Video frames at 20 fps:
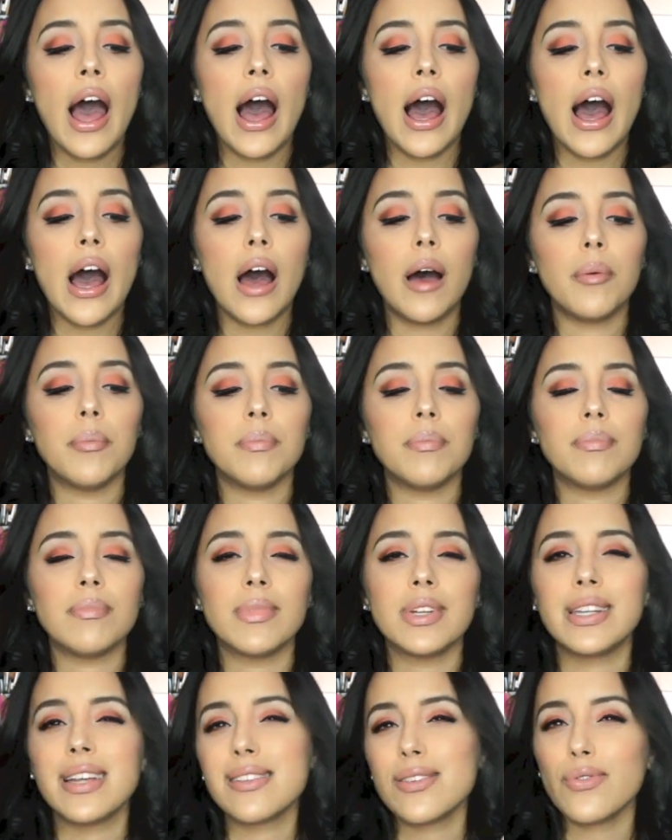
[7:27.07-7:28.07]

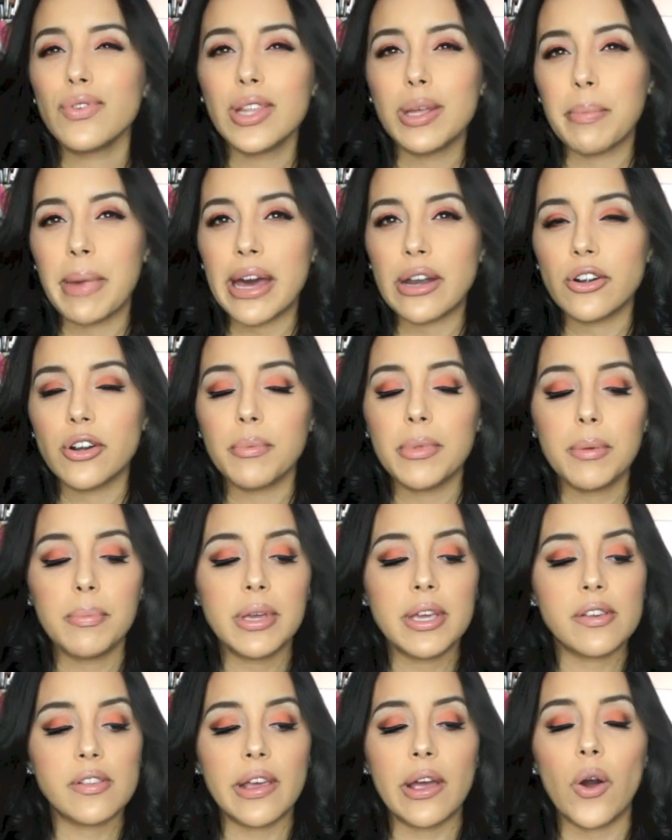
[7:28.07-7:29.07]
It doesn't really matter to me
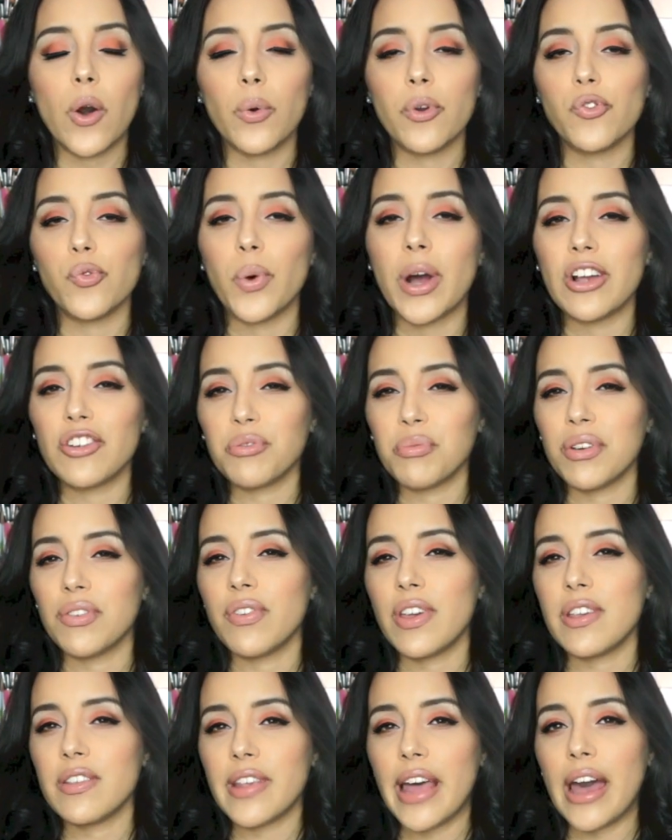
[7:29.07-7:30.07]
because I always wash my
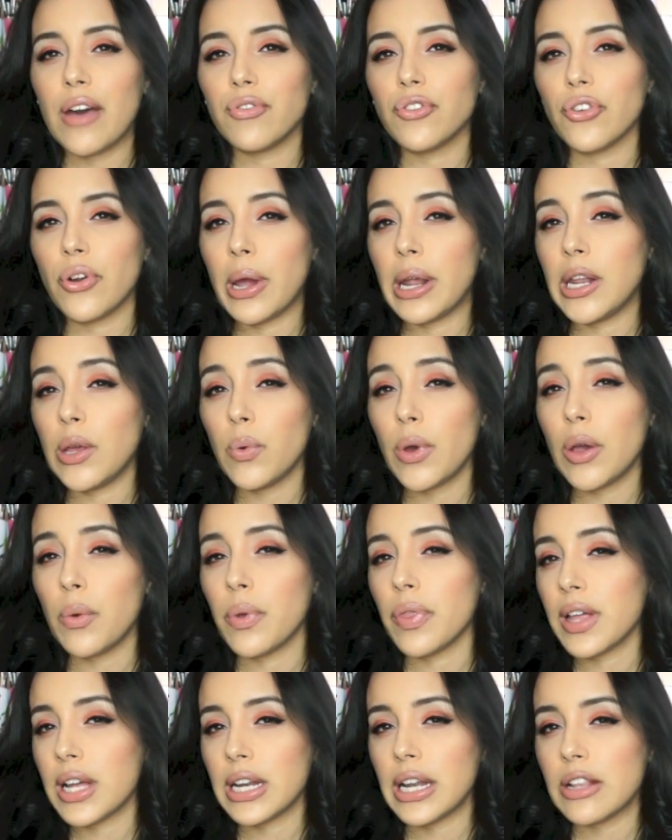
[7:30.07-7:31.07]
face after anyway
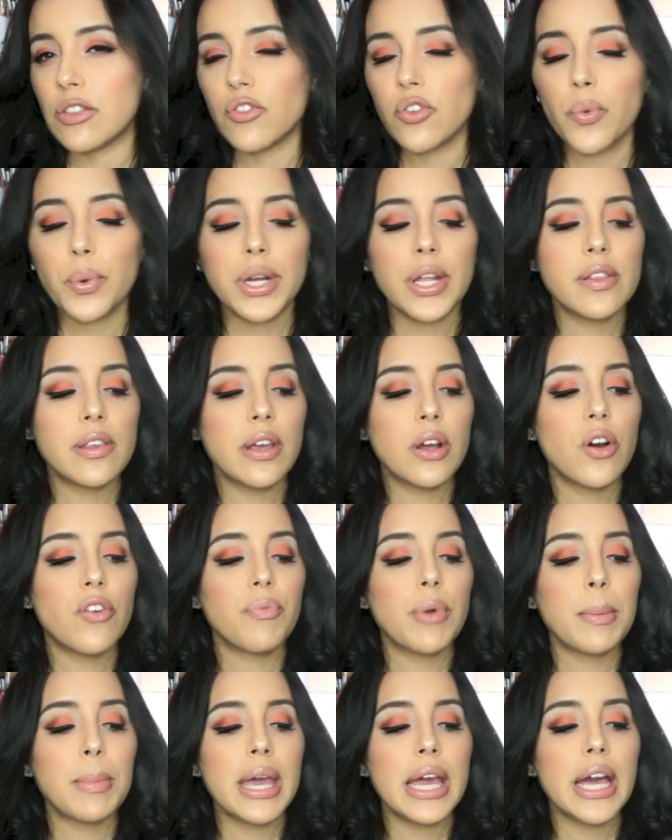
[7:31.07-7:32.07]
with cleanser when I take
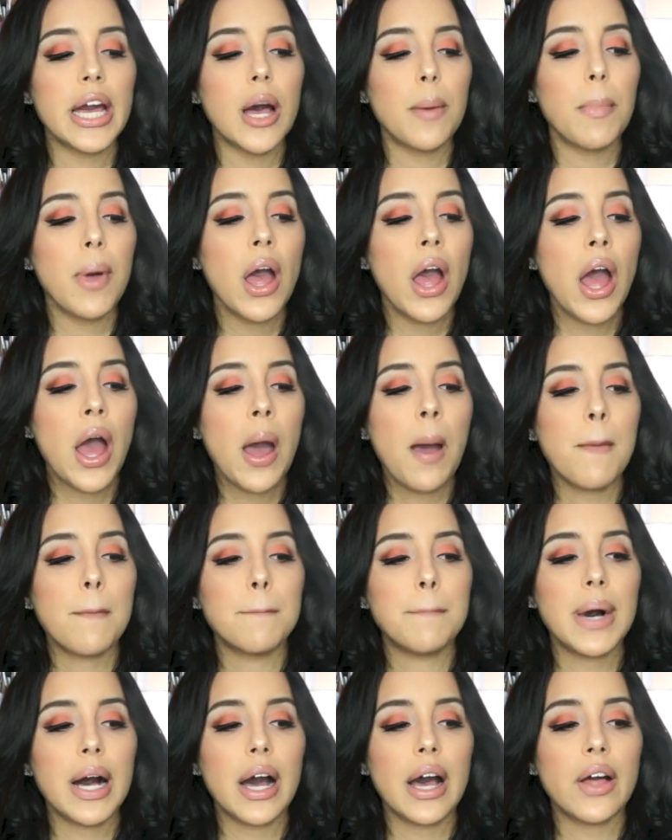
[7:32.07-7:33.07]
off my makeup,
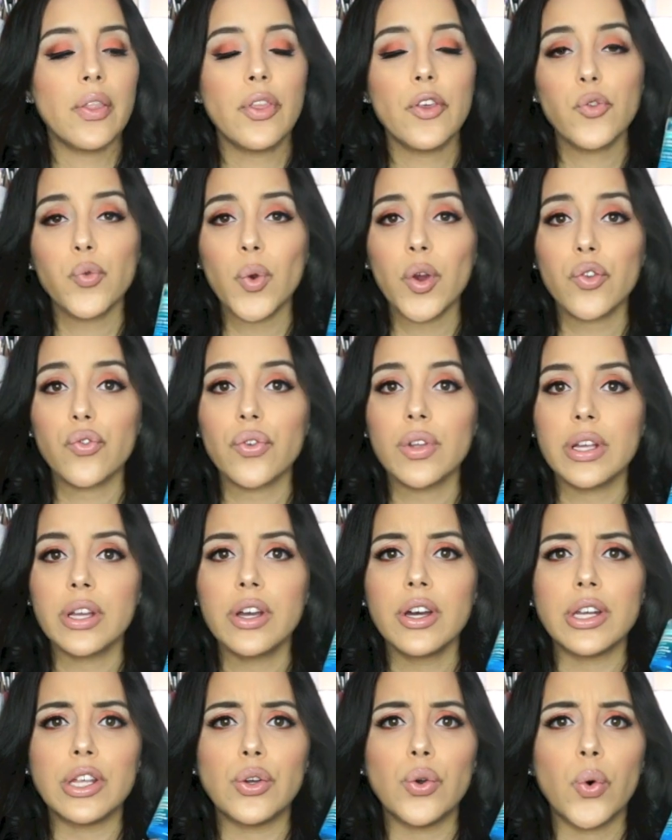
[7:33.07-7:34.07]
but this works really
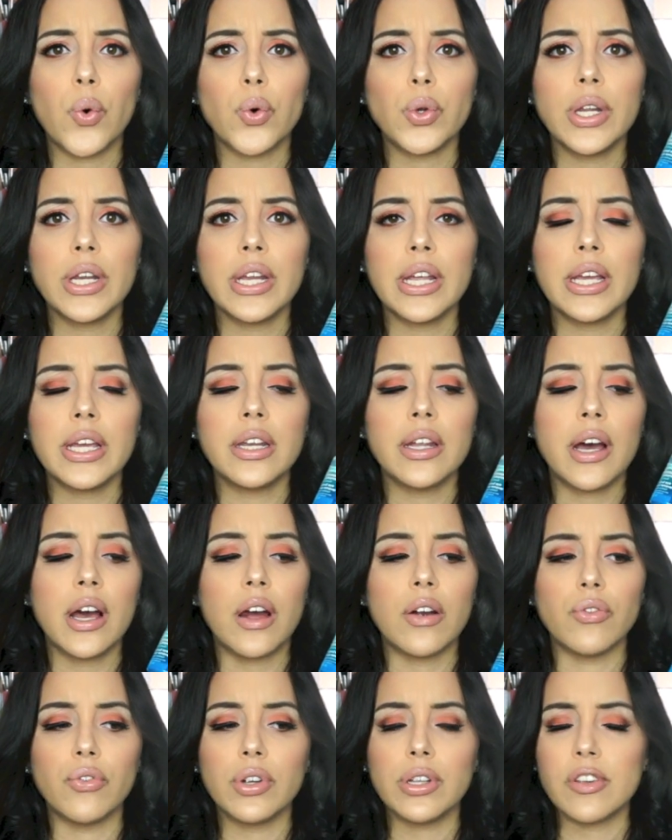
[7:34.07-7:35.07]
good, and you only need
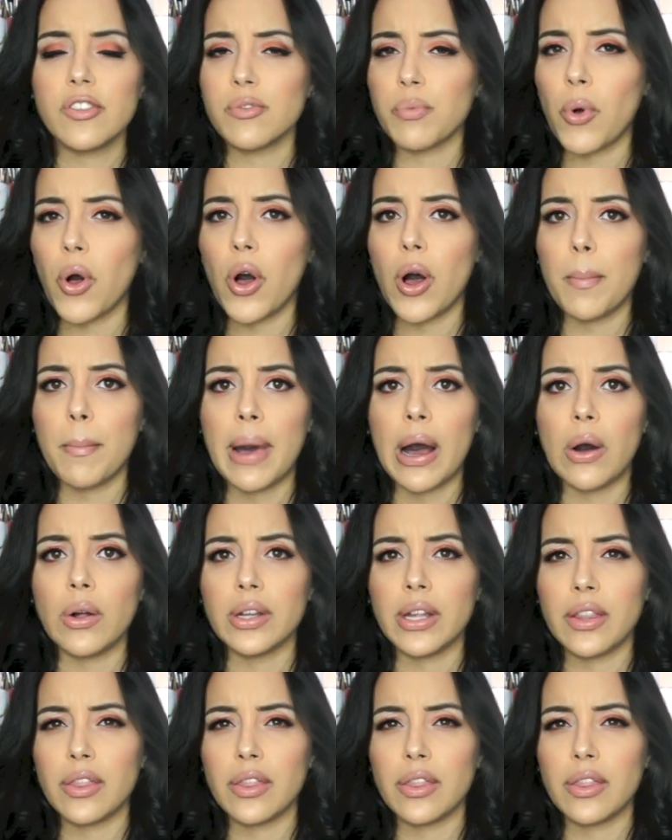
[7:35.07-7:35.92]
a really small amount.